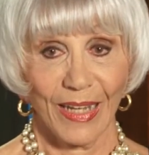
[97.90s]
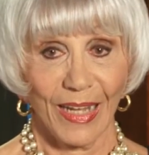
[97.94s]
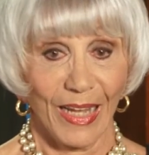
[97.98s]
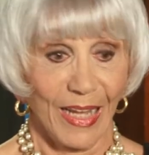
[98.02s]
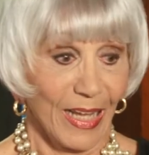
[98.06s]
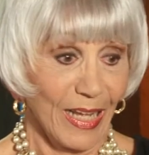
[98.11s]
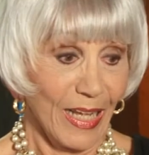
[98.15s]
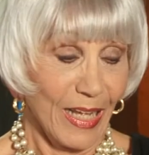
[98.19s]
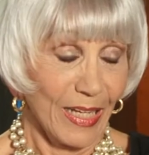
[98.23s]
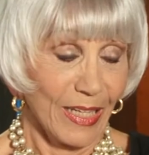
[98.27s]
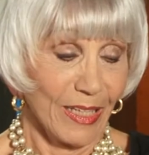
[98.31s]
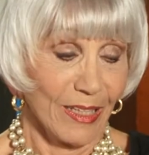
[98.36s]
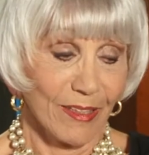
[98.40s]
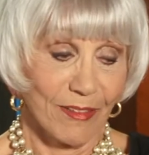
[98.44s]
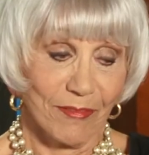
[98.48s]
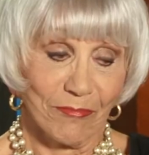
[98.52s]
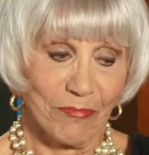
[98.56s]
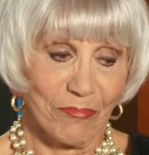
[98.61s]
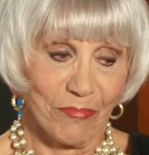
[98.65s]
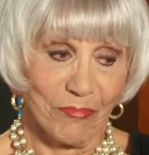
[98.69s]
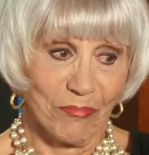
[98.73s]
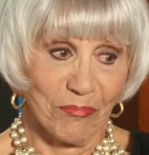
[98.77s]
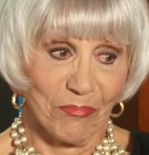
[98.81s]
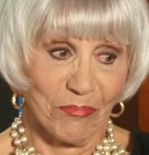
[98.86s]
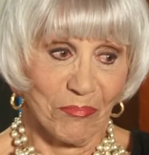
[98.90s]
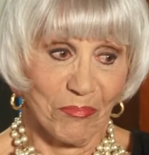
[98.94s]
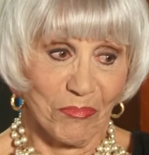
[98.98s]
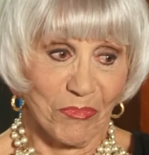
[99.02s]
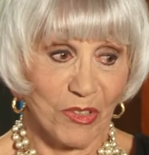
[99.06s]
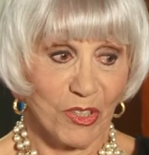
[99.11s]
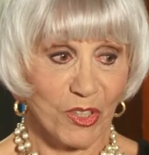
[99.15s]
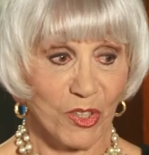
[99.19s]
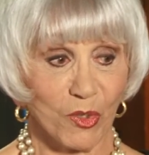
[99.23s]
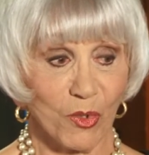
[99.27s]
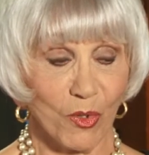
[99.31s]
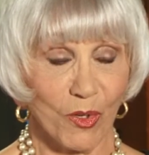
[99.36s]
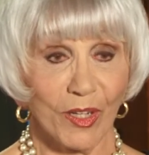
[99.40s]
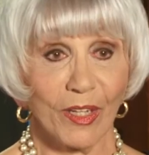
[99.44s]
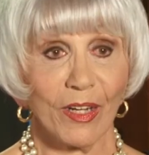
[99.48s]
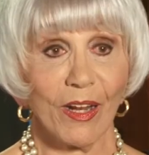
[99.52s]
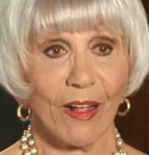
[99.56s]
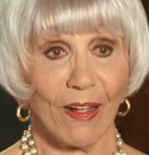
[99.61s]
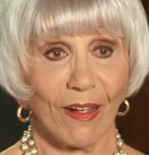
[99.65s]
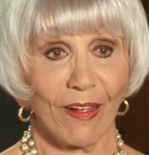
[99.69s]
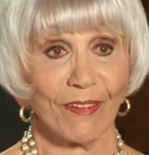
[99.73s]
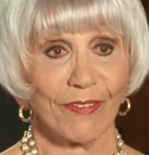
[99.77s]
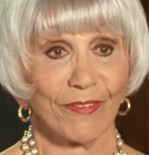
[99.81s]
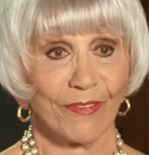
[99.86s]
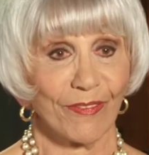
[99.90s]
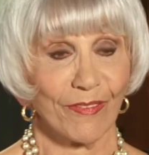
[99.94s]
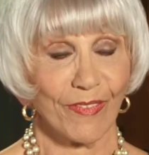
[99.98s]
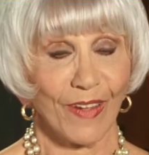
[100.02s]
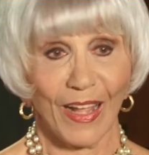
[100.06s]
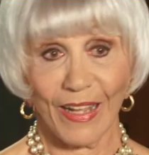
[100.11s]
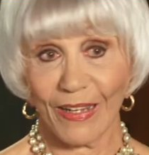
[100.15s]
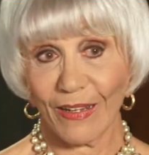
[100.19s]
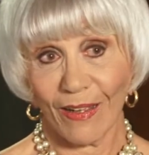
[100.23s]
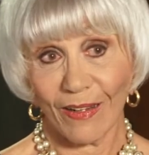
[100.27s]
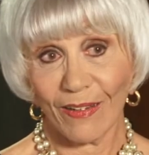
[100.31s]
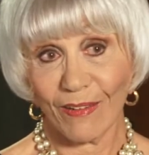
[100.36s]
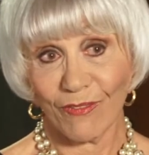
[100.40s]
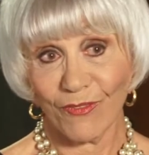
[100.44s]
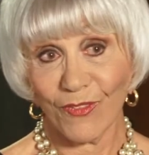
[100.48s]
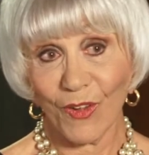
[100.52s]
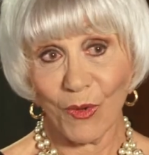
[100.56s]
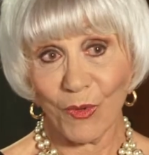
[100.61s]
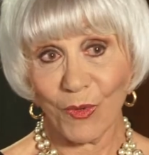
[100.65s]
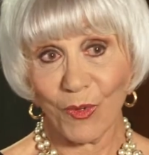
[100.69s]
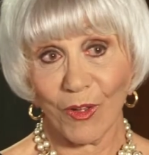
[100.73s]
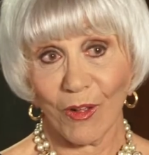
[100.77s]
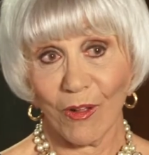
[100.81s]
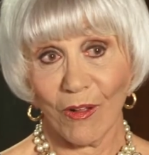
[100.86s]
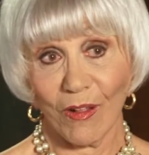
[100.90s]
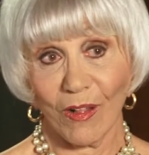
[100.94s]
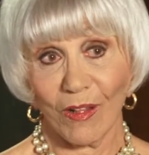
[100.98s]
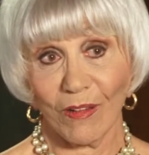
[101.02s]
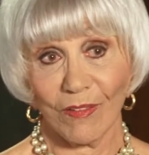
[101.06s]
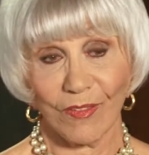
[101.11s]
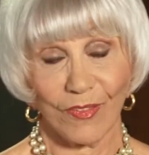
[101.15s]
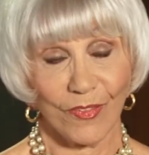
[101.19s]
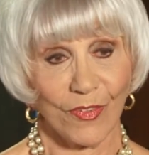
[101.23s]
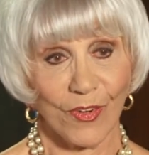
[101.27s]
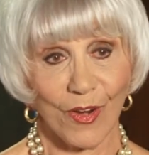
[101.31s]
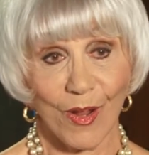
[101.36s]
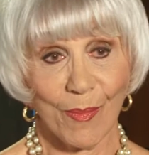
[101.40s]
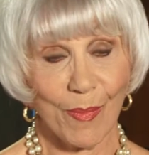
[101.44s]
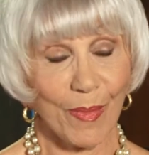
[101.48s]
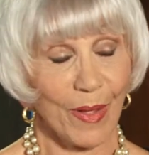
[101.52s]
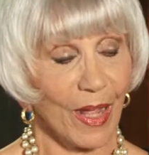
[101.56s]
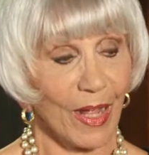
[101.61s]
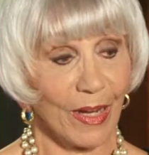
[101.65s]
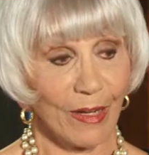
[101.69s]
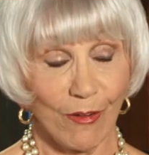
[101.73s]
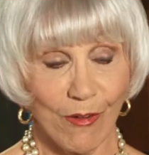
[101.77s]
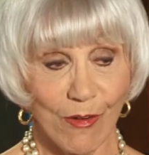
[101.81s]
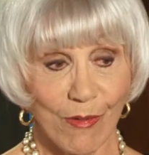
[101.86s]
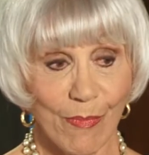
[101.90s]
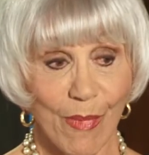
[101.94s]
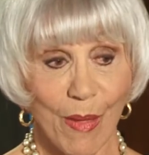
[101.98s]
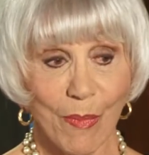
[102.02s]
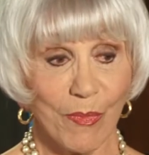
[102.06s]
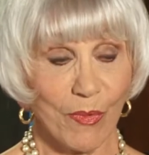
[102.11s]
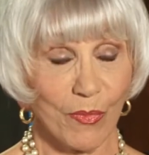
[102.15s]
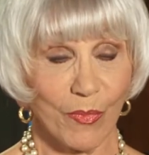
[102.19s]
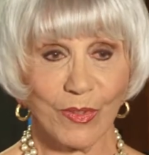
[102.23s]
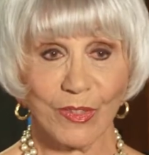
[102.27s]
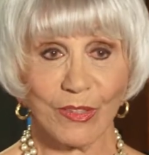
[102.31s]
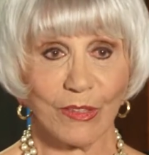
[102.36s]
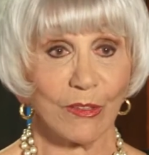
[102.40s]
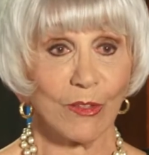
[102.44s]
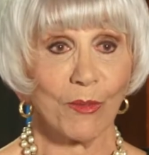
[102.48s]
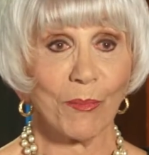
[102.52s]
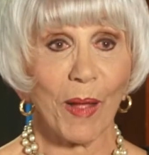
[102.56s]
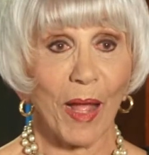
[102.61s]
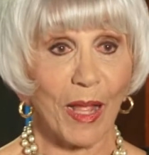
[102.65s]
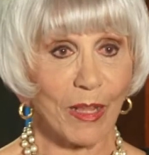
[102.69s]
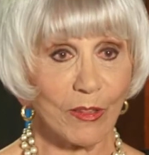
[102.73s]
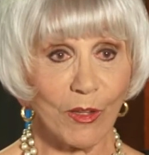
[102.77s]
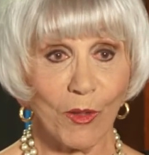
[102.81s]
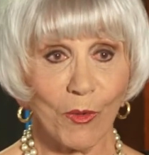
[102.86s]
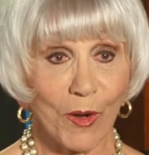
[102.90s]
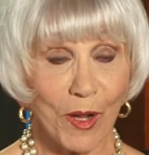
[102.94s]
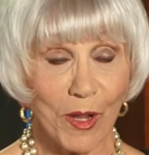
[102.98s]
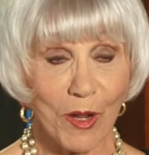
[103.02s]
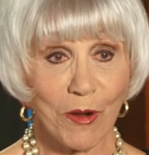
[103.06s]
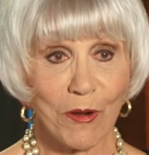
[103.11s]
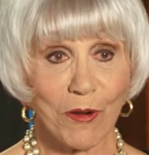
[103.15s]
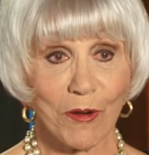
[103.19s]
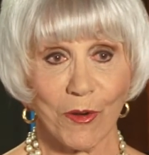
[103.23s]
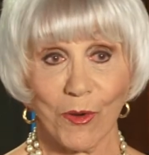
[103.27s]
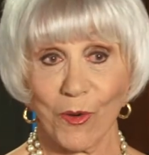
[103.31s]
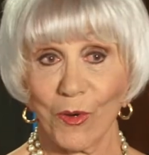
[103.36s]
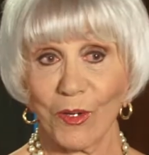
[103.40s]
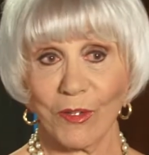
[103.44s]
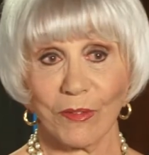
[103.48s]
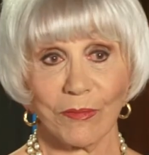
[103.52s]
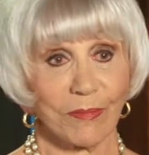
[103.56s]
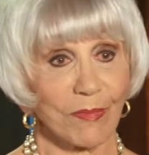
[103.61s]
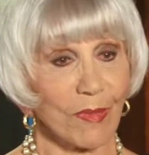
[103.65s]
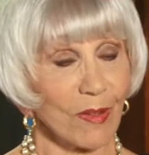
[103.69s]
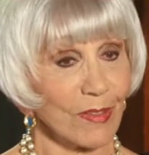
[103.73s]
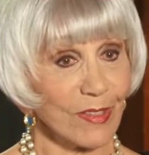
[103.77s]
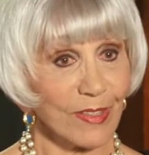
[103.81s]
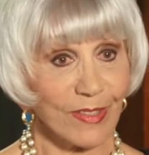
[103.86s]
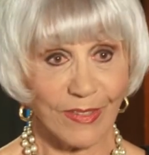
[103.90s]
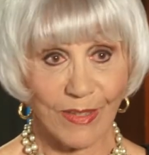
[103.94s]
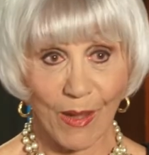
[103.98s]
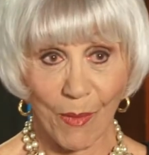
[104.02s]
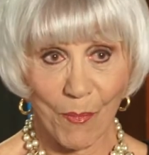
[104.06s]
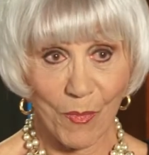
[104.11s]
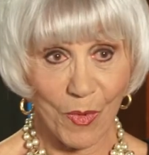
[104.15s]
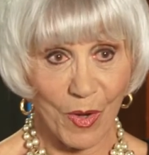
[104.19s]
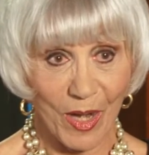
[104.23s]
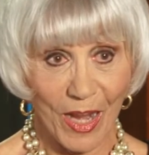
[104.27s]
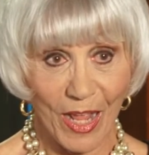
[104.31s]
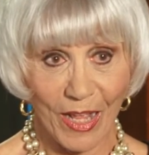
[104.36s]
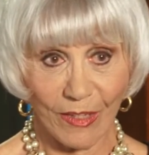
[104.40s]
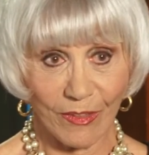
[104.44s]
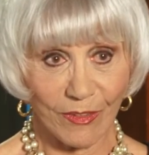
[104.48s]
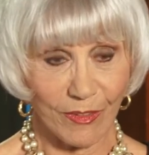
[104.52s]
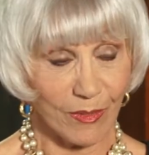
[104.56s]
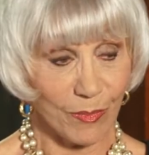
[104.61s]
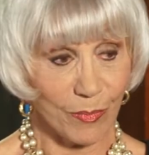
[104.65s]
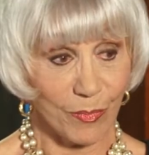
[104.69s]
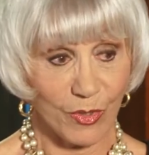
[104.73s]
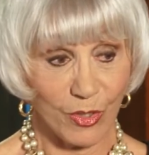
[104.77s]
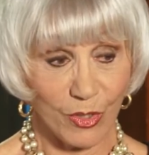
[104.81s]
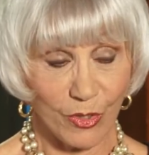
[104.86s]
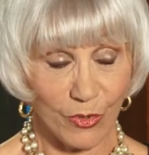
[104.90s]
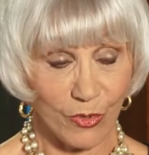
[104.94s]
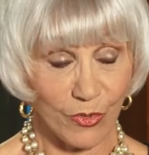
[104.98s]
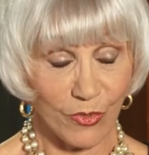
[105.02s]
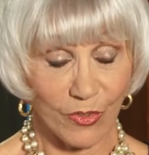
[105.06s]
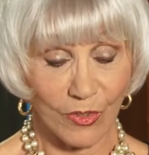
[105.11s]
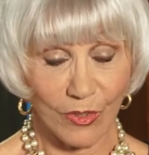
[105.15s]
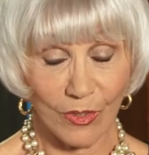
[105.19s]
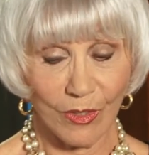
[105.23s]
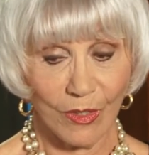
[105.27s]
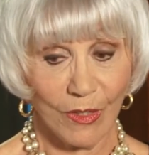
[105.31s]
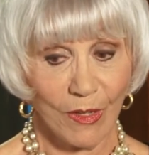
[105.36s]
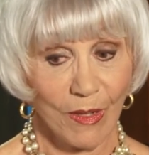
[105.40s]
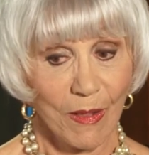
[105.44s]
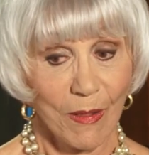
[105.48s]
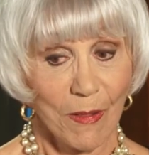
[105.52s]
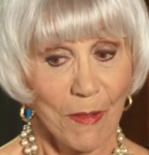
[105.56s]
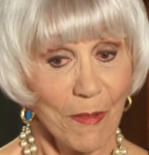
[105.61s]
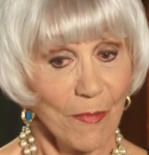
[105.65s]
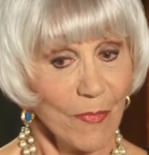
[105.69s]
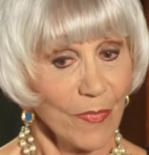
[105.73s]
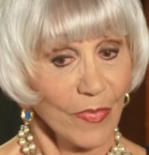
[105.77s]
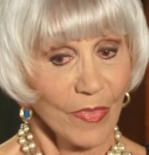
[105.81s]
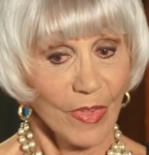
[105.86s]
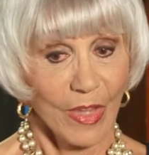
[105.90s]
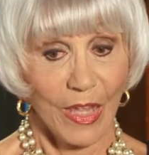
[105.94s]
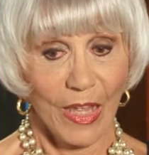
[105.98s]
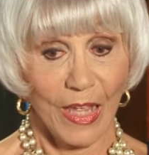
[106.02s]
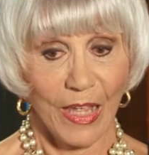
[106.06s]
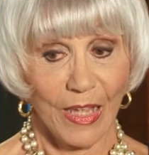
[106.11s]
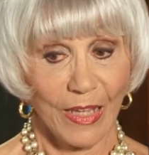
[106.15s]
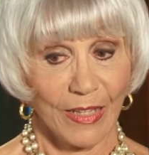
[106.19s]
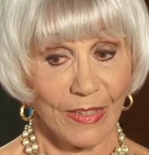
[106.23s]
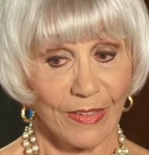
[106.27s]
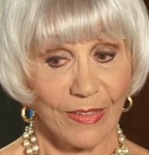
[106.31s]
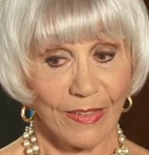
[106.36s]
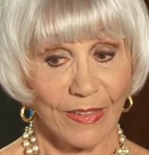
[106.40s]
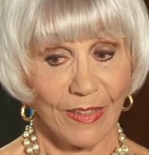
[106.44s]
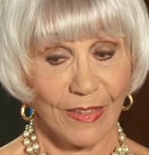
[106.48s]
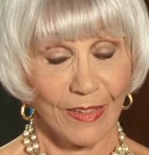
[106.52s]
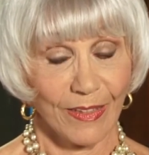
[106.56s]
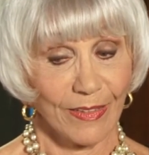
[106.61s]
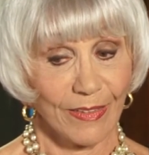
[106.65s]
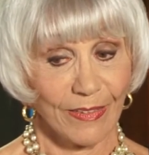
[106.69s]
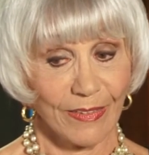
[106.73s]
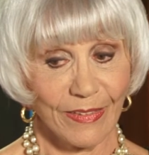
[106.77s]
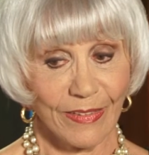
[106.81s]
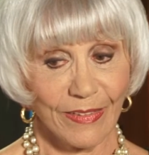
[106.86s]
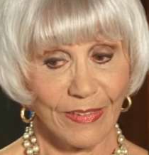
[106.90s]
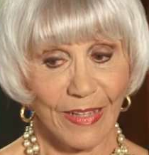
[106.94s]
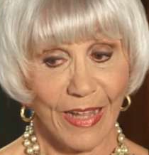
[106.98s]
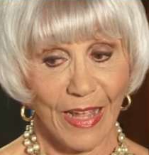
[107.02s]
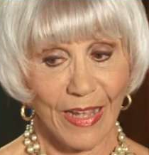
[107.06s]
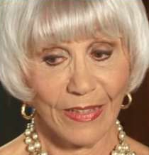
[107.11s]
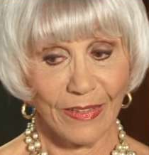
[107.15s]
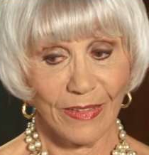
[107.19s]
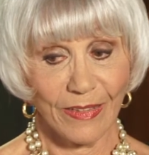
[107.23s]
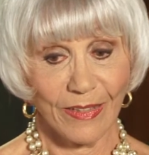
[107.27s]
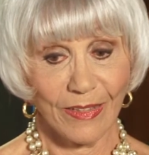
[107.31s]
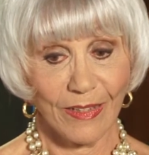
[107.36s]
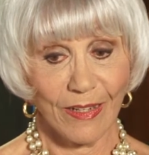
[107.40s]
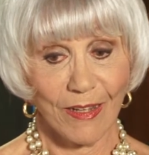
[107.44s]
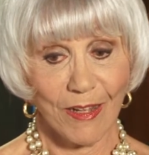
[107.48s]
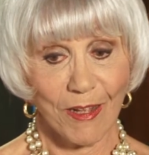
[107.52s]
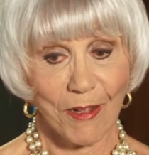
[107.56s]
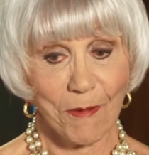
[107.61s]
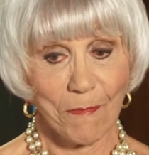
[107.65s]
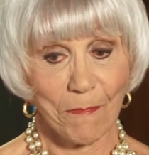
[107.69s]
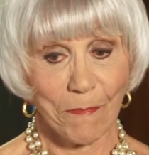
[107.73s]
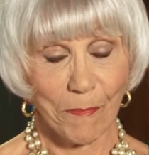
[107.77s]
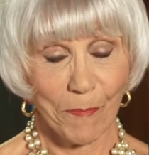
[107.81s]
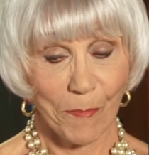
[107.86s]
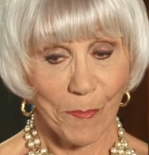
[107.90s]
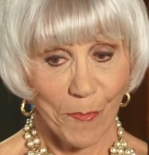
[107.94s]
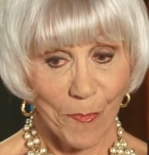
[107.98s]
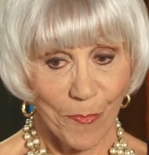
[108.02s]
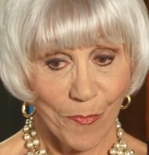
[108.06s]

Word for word: And sure enough, I got a phone call from, I don't remember if it was my lawyer or, or someone else, a producer, and uh, said, um,